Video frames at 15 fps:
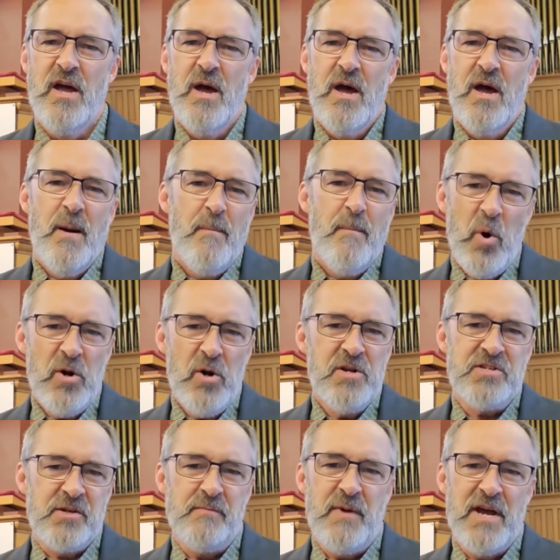
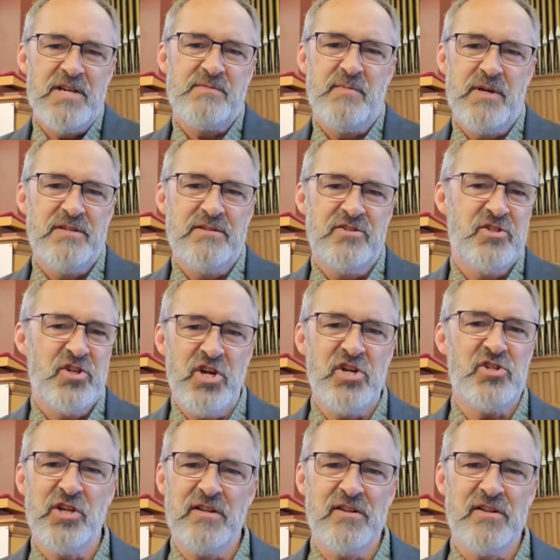Buddhism has been
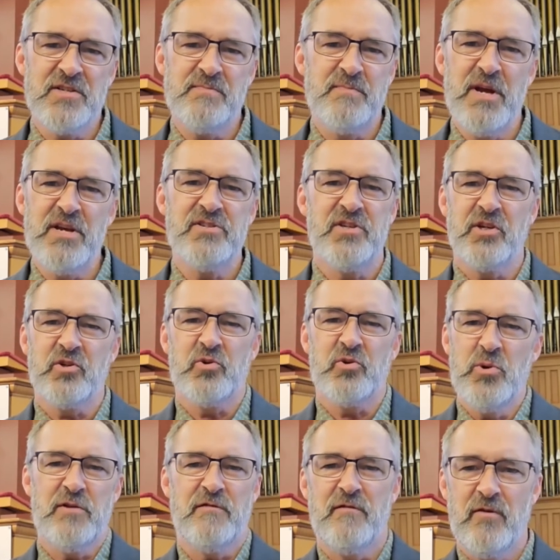teaching this basic truth
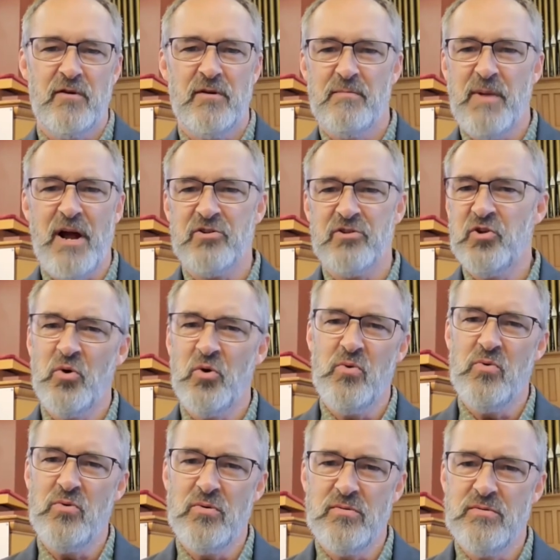for about
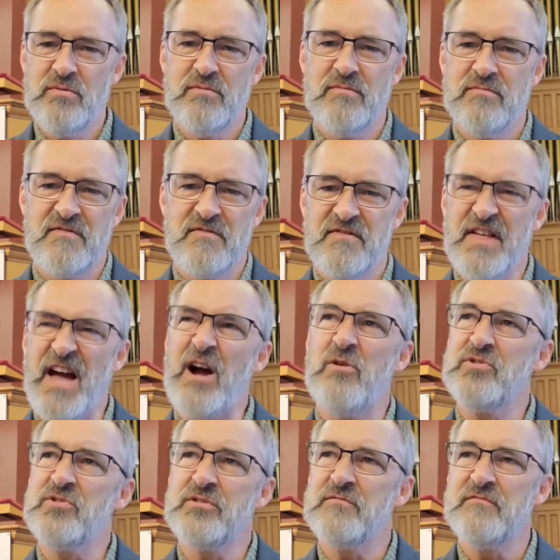
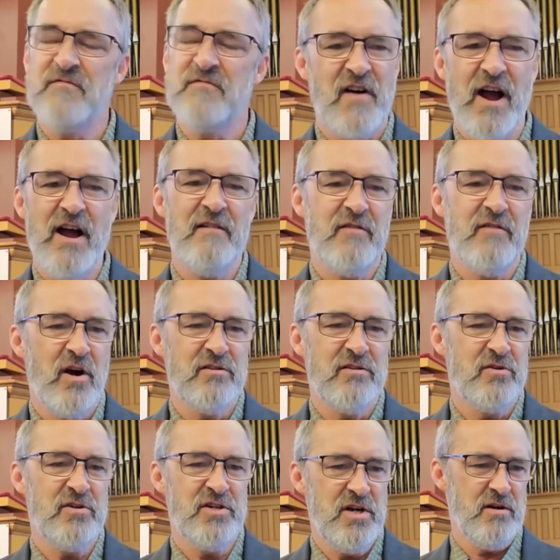2,500
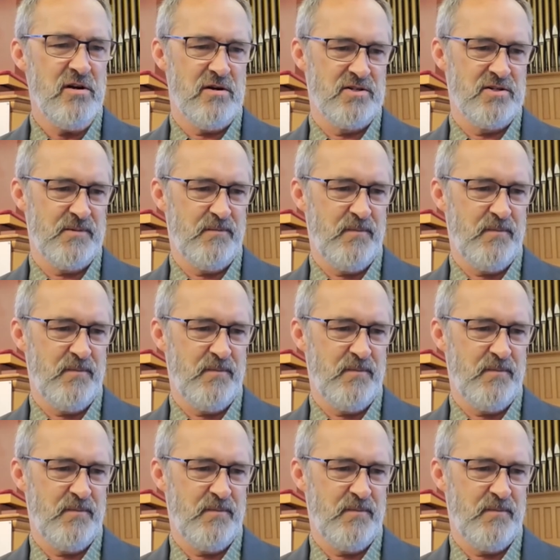years.